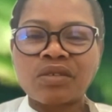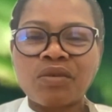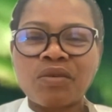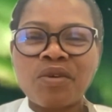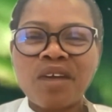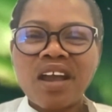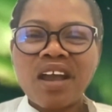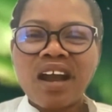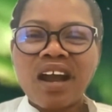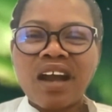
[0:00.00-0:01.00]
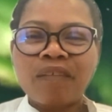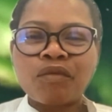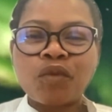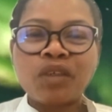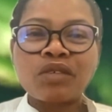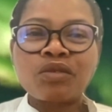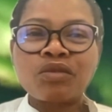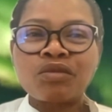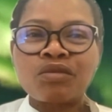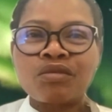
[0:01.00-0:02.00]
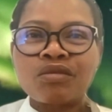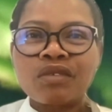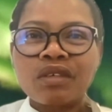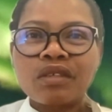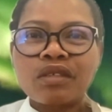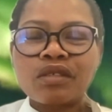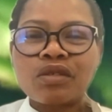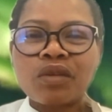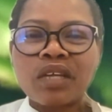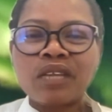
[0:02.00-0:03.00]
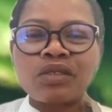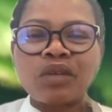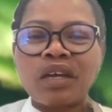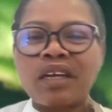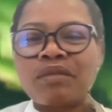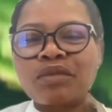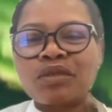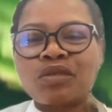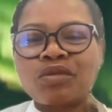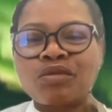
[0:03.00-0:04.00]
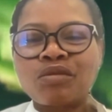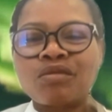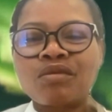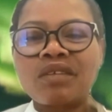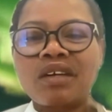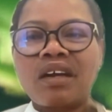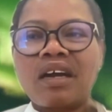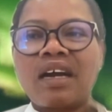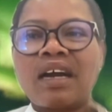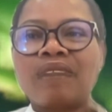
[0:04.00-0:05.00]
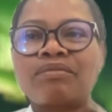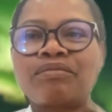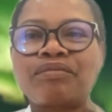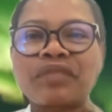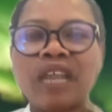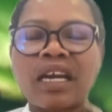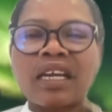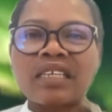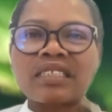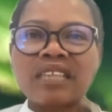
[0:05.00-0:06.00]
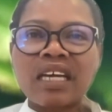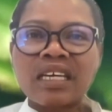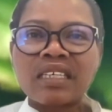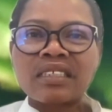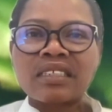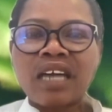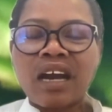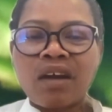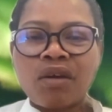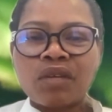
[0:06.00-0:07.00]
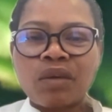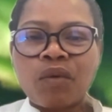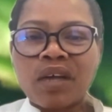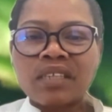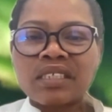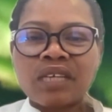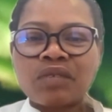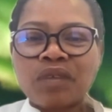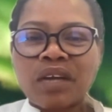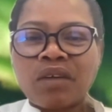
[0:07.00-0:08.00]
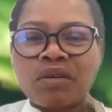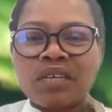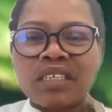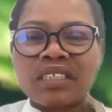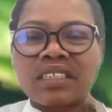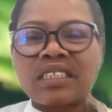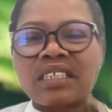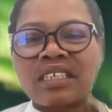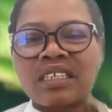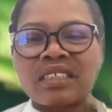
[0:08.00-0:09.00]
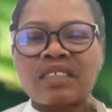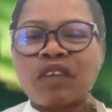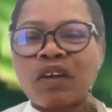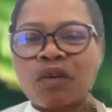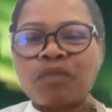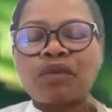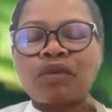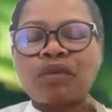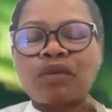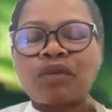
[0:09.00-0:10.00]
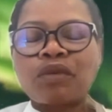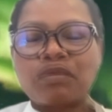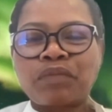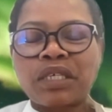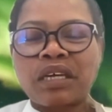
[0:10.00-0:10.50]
So um, when you so that you are able to um, understand how the ones that we are already seeing developed over that